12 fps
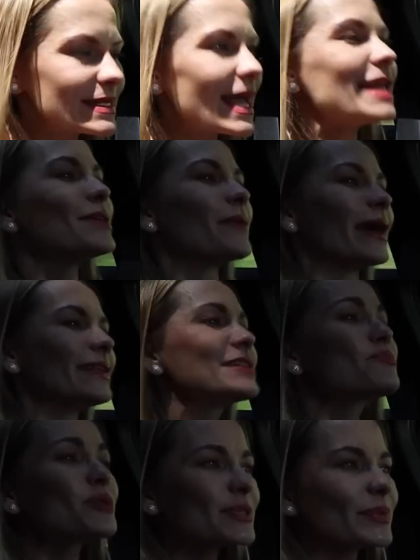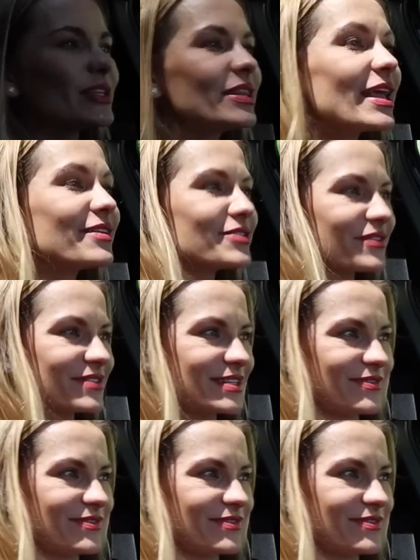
Anyway, this brings me to the end of this